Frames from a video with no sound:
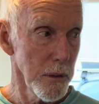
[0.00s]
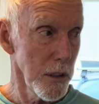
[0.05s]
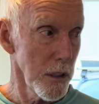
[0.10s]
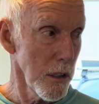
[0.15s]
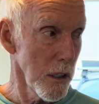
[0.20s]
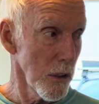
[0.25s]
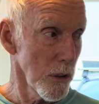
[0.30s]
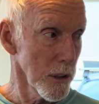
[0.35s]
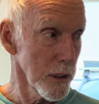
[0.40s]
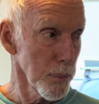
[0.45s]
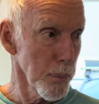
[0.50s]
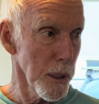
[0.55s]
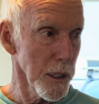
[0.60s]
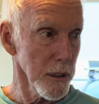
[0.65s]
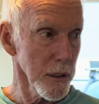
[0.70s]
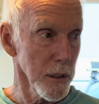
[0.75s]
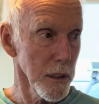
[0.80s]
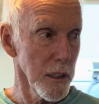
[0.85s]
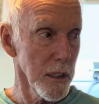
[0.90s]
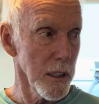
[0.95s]
You know,
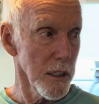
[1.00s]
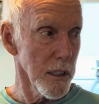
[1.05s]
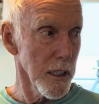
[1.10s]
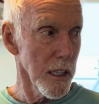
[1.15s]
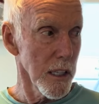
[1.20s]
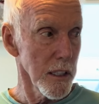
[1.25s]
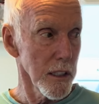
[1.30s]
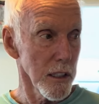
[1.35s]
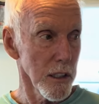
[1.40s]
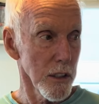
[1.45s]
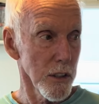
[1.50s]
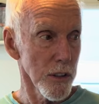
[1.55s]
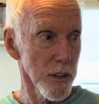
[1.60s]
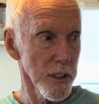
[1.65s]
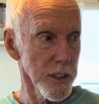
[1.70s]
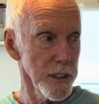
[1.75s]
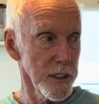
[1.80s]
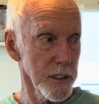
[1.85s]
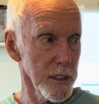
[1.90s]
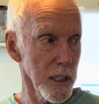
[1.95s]
especially at an
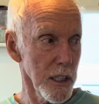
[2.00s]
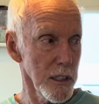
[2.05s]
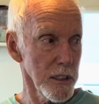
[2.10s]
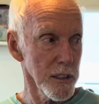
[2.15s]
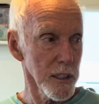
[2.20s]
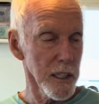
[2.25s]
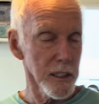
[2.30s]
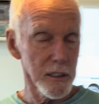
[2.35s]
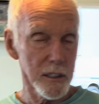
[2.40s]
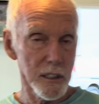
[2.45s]
early stage like